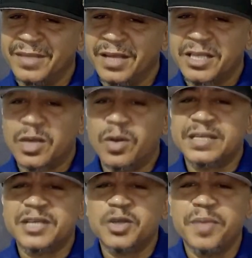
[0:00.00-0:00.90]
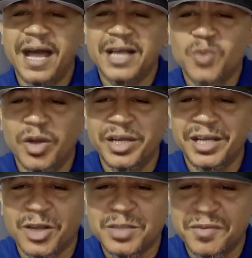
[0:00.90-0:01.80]
Someone says Obi has won the
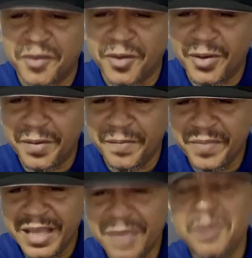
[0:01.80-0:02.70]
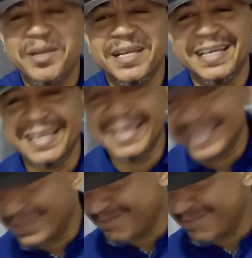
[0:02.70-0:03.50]
cause before. He will win again.